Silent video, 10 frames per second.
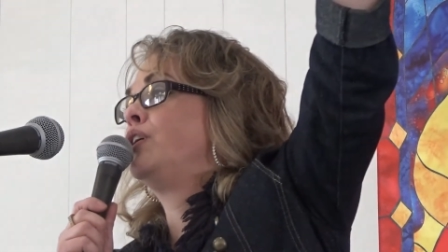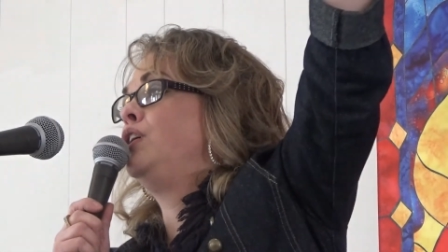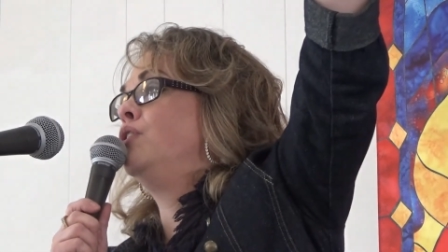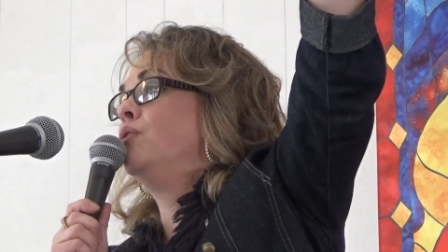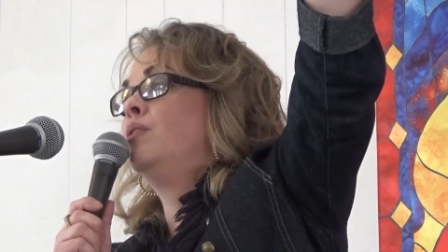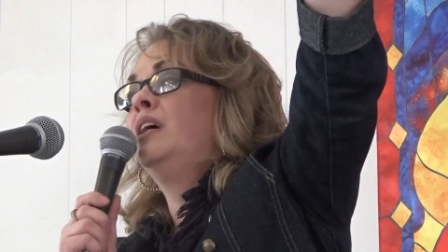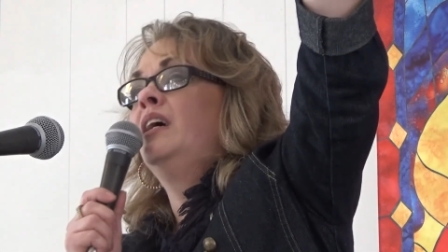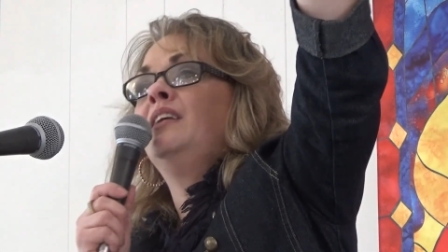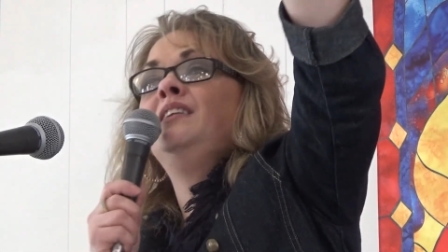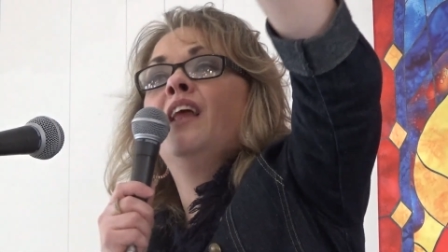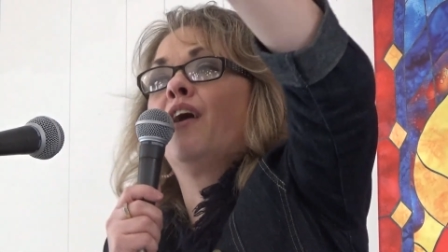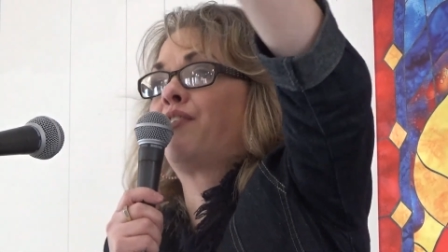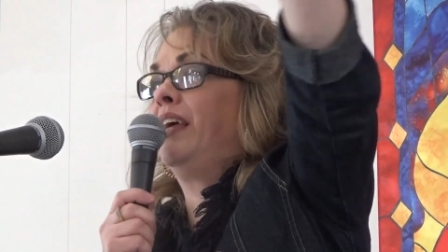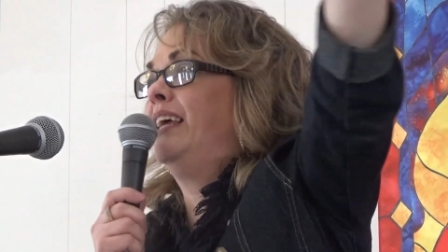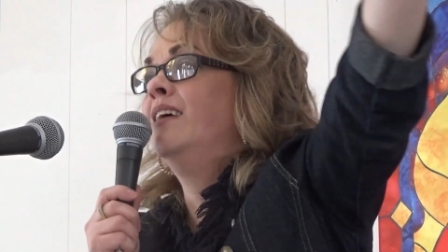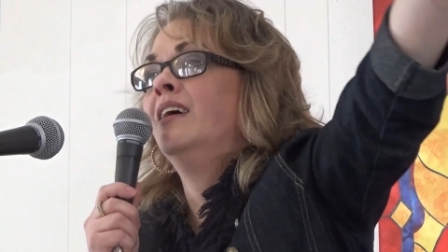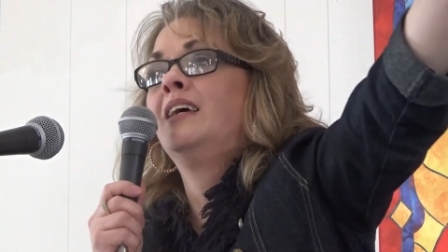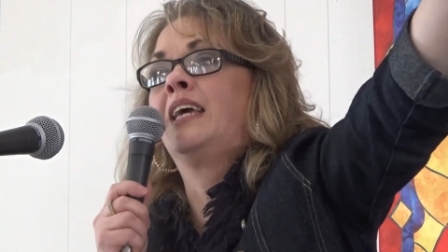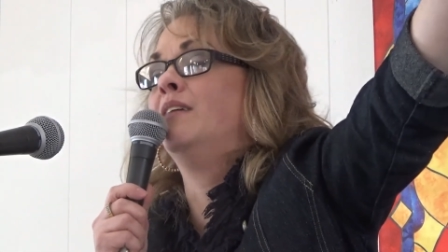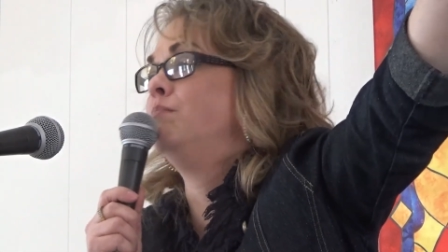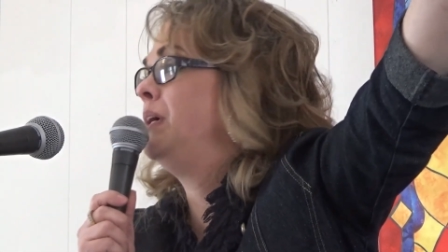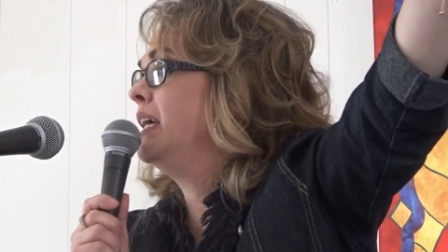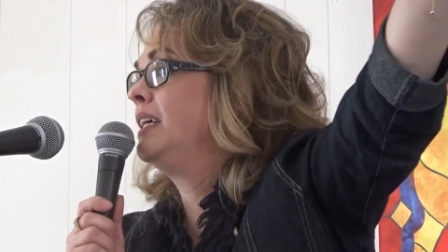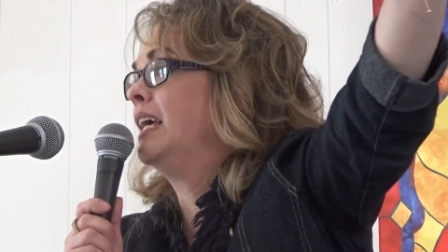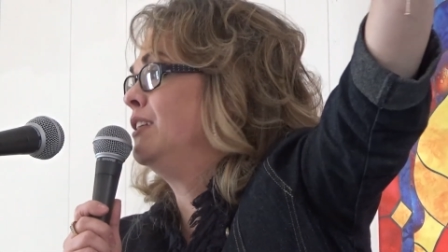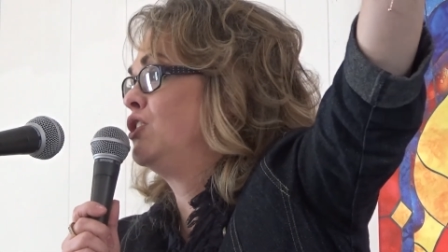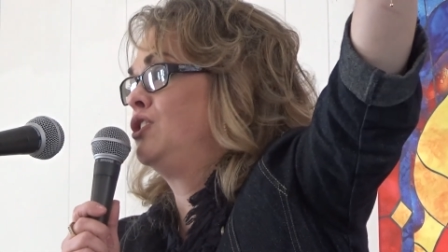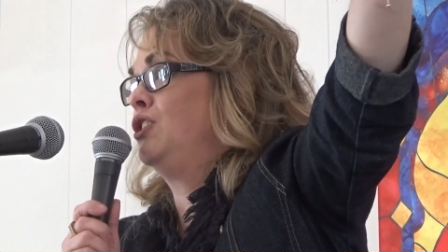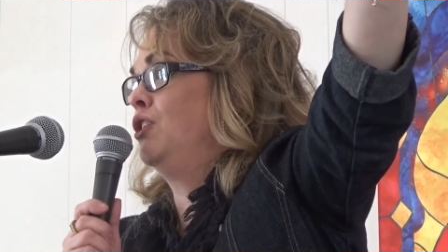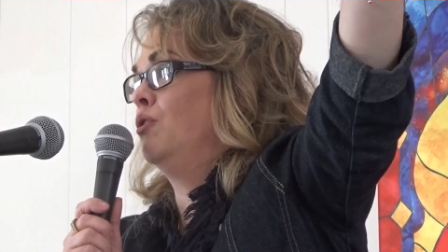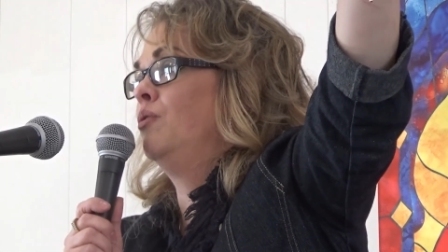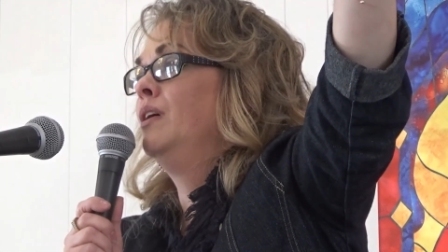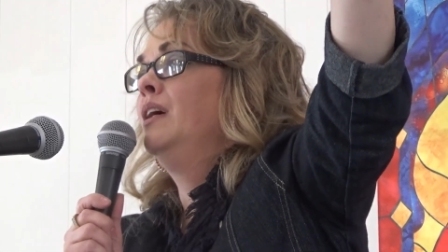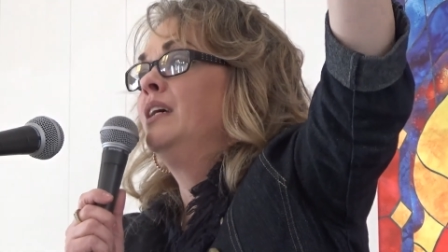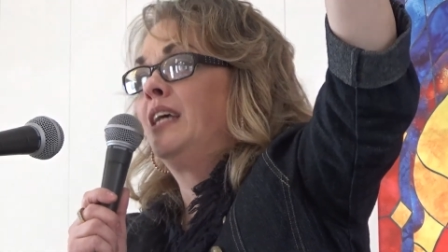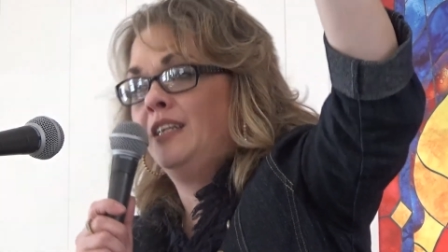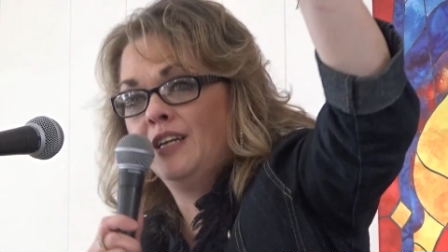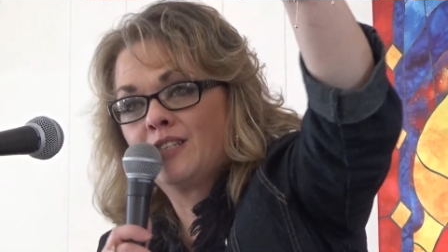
you, nothing can be against you. Can you